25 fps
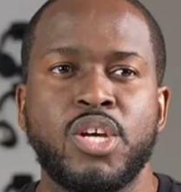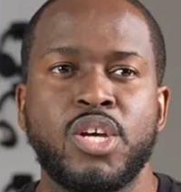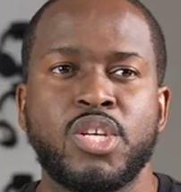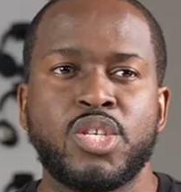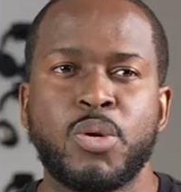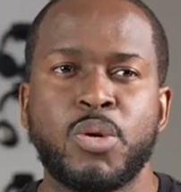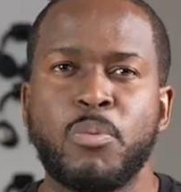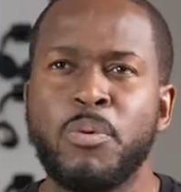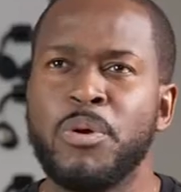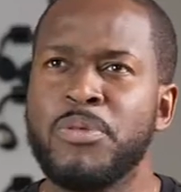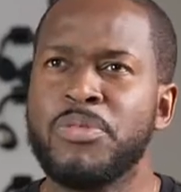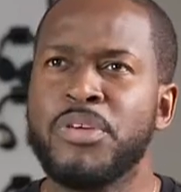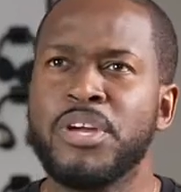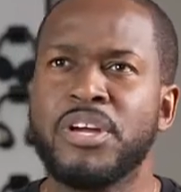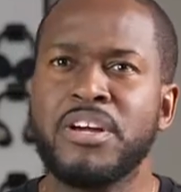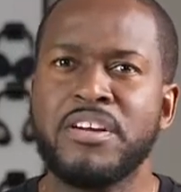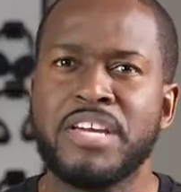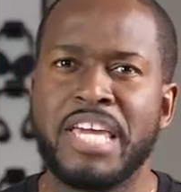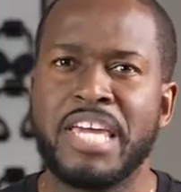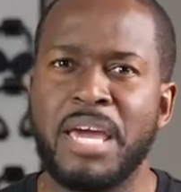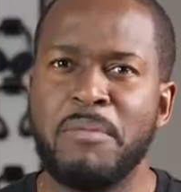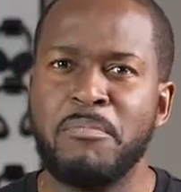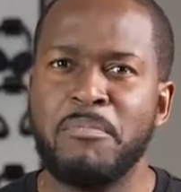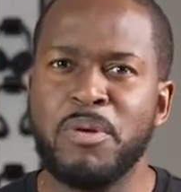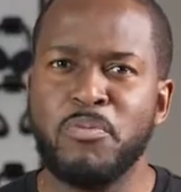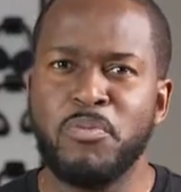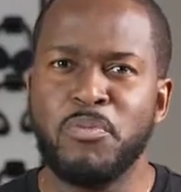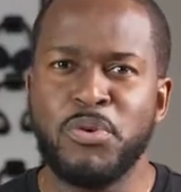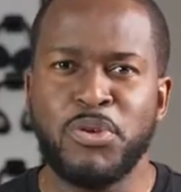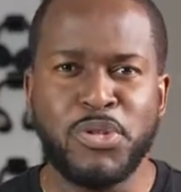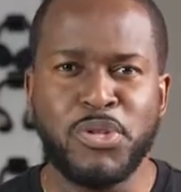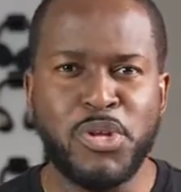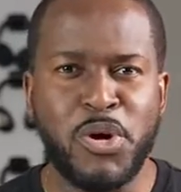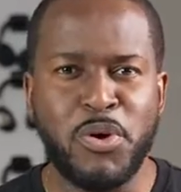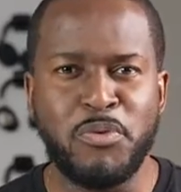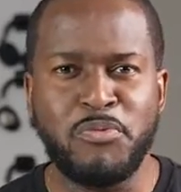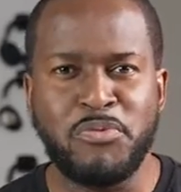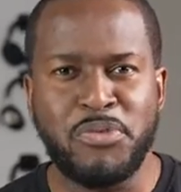So when we think of gaming, we
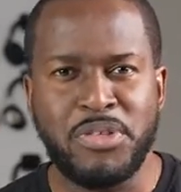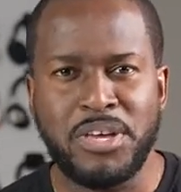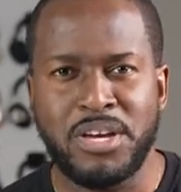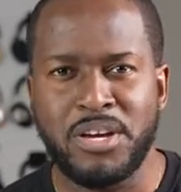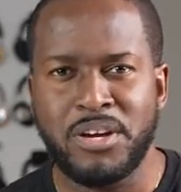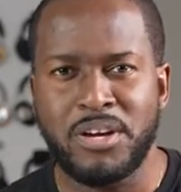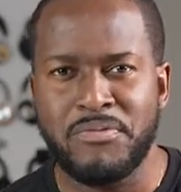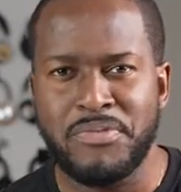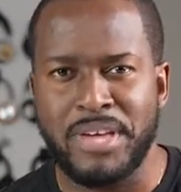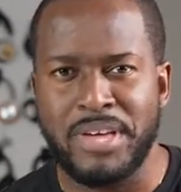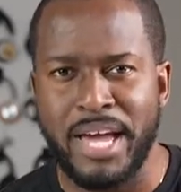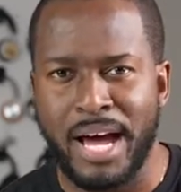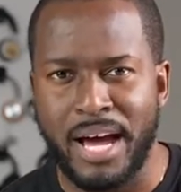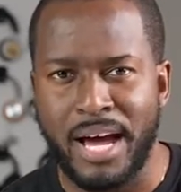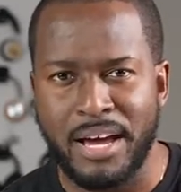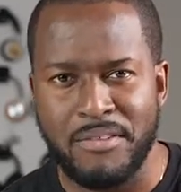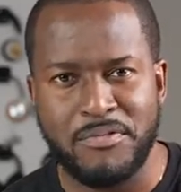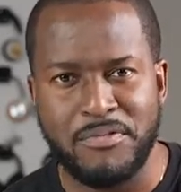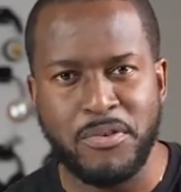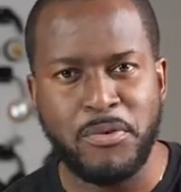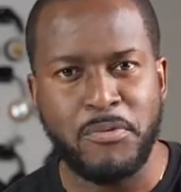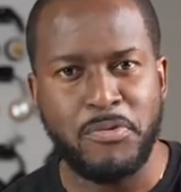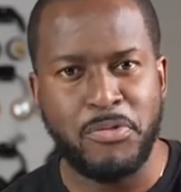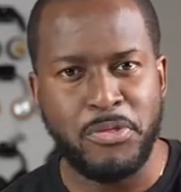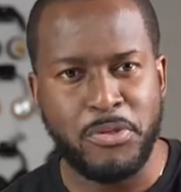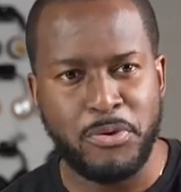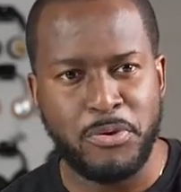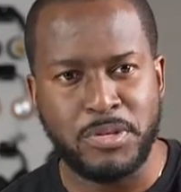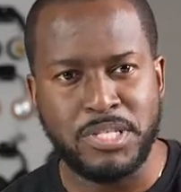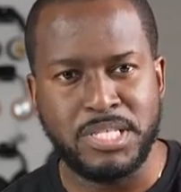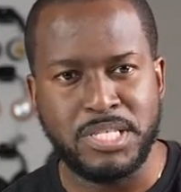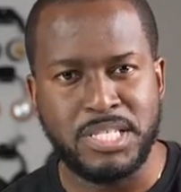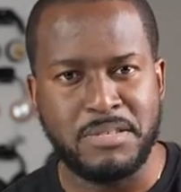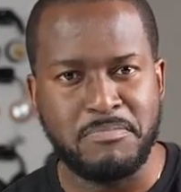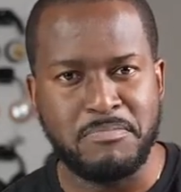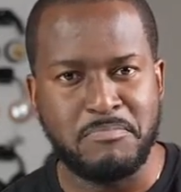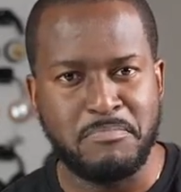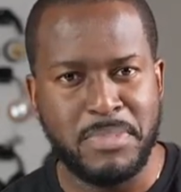don't think of the iPhone
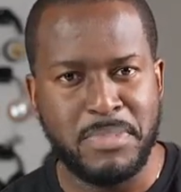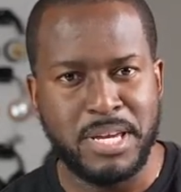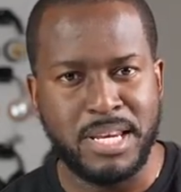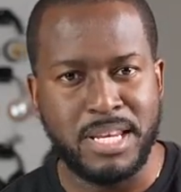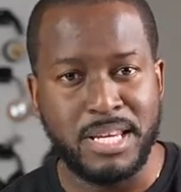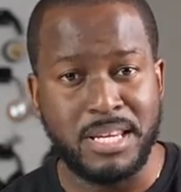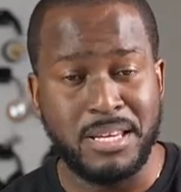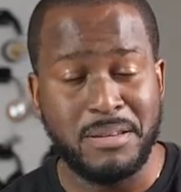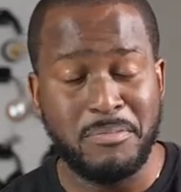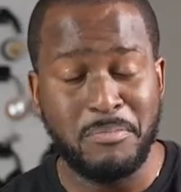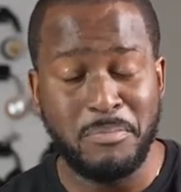13 mini,